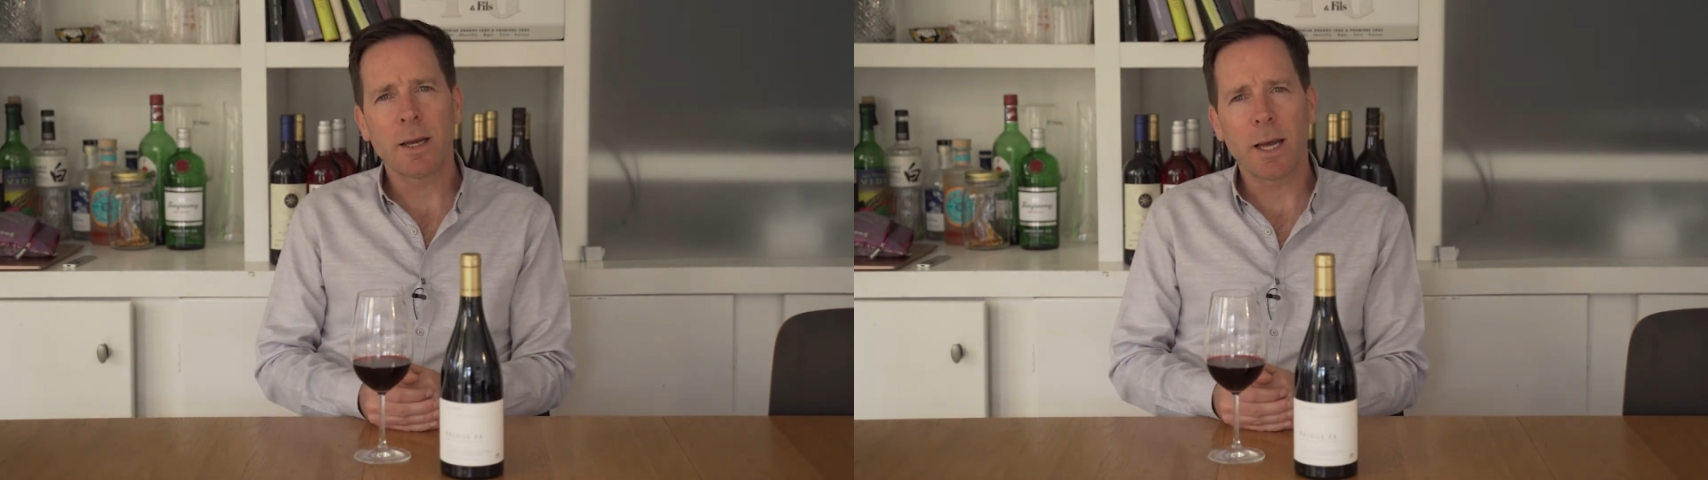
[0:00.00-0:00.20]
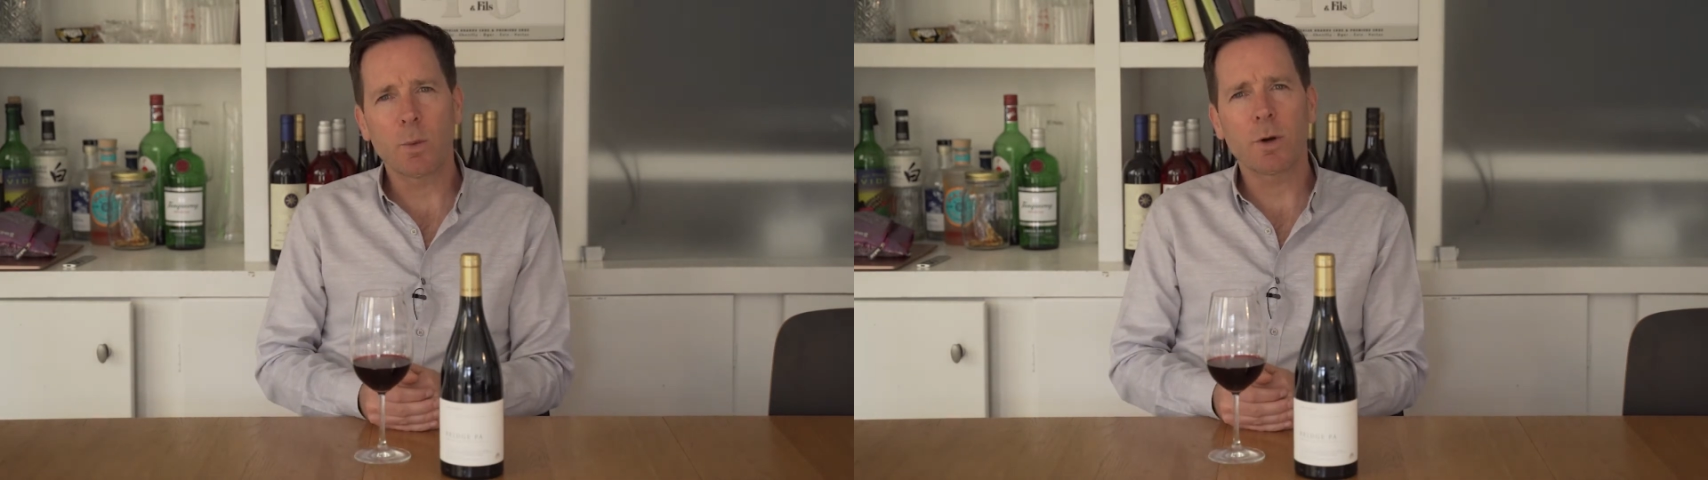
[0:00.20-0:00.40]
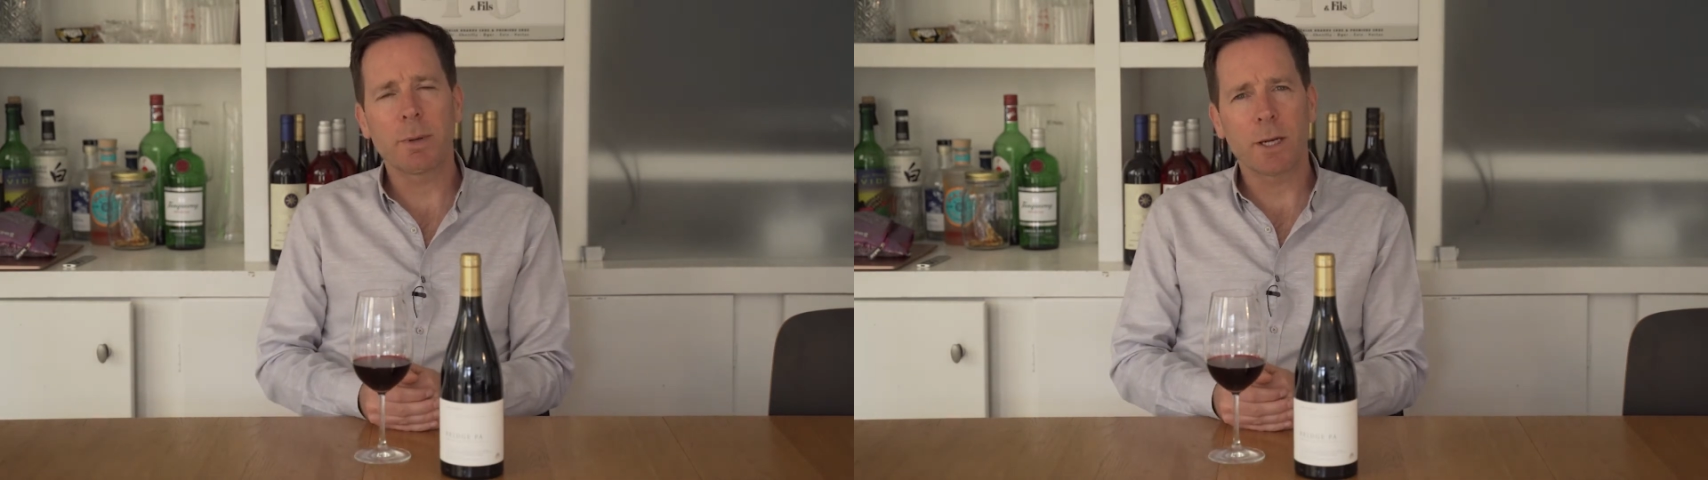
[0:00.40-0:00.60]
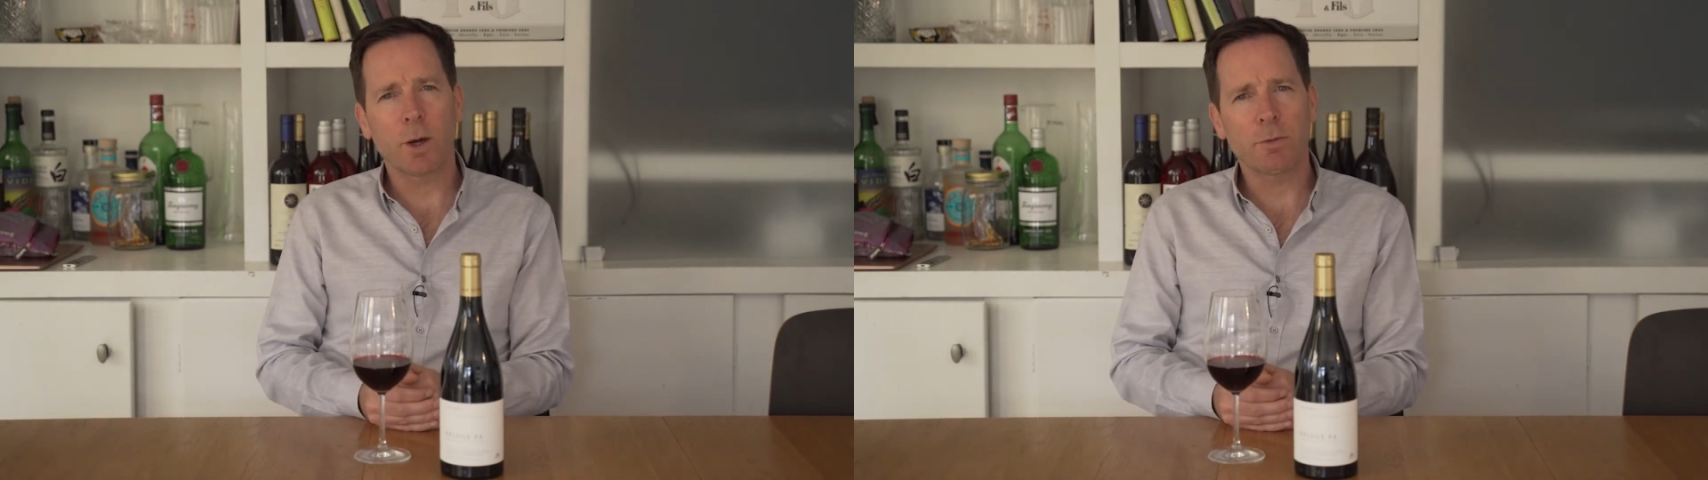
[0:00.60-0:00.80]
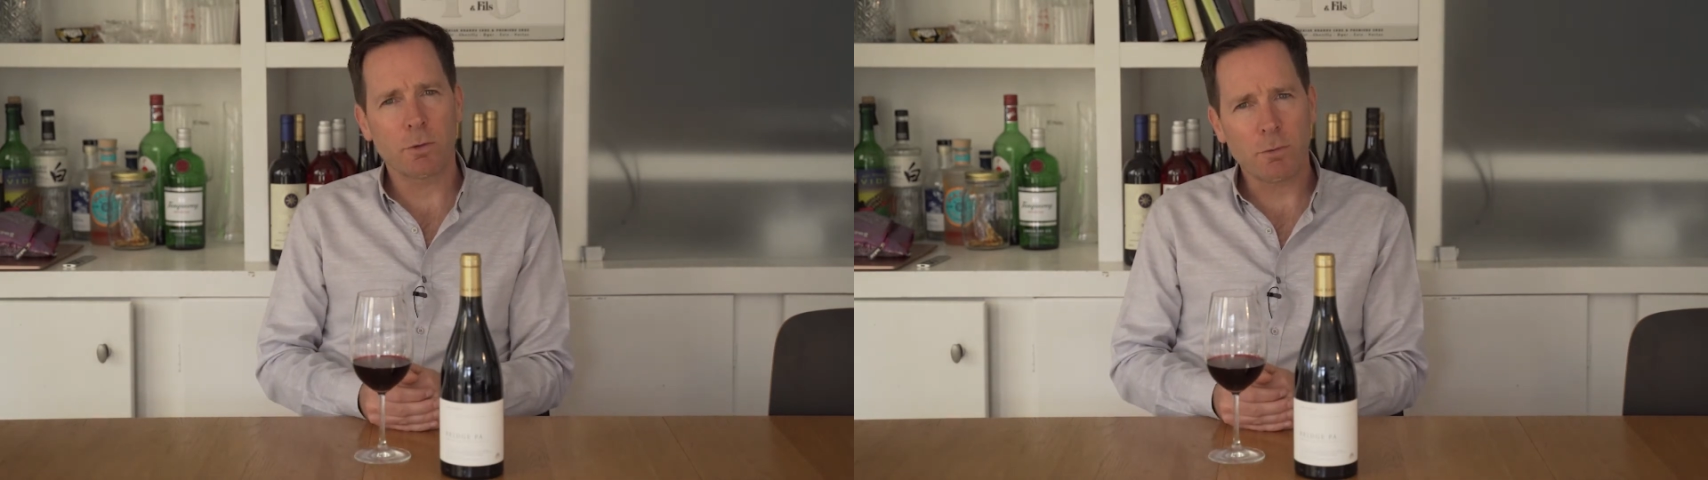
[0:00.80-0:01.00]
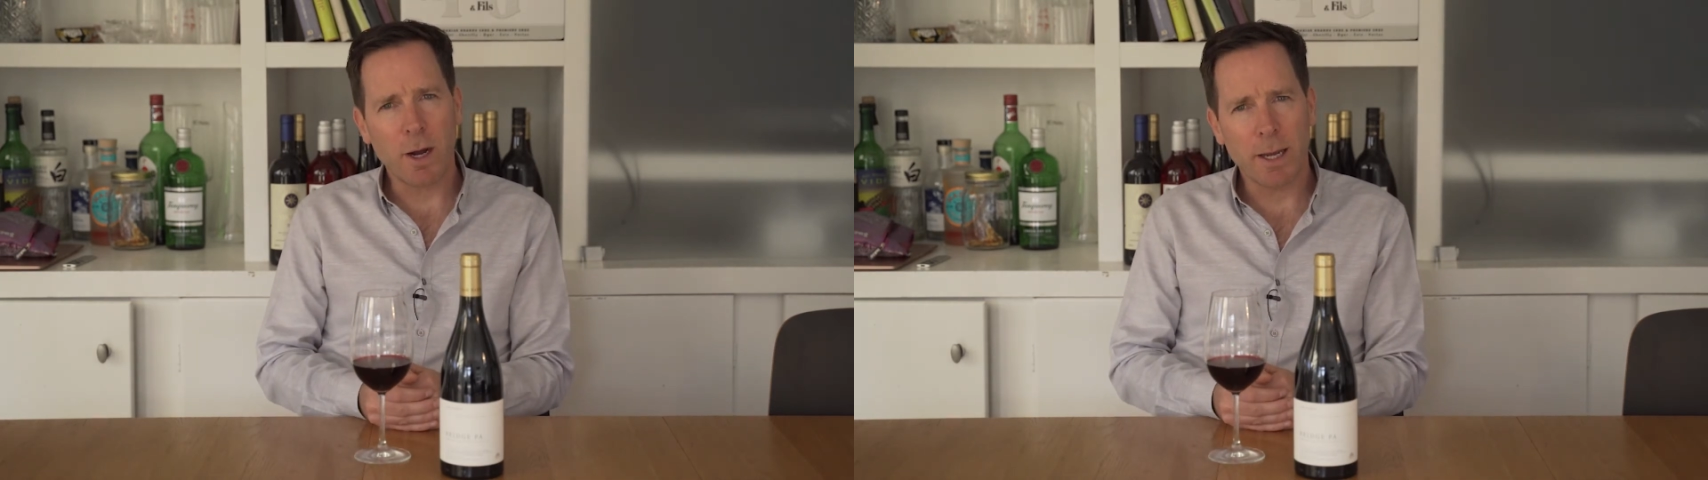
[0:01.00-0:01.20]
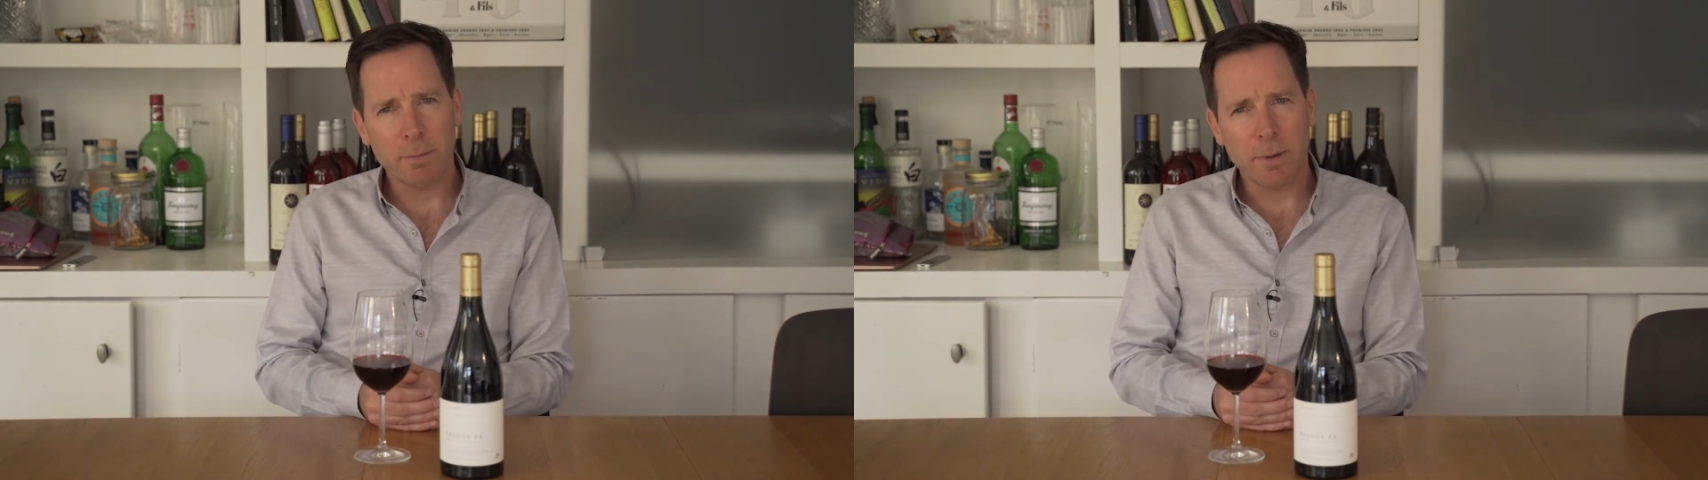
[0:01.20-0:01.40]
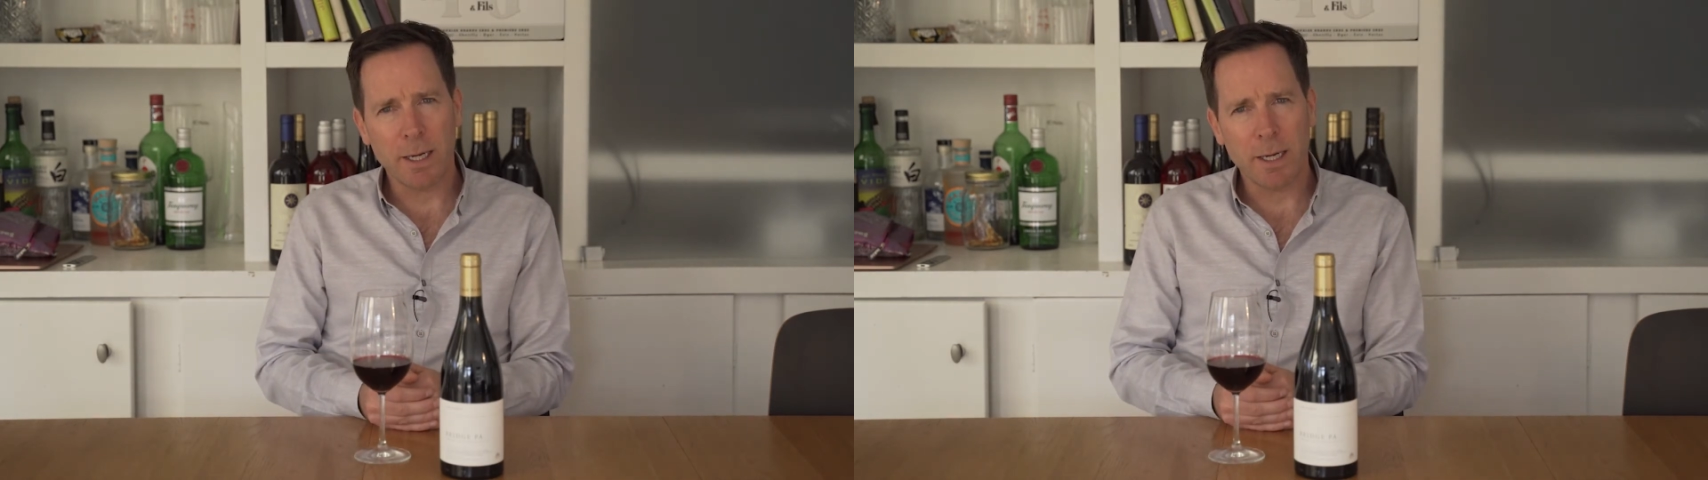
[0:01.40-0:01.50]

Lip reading: it would have been overripe.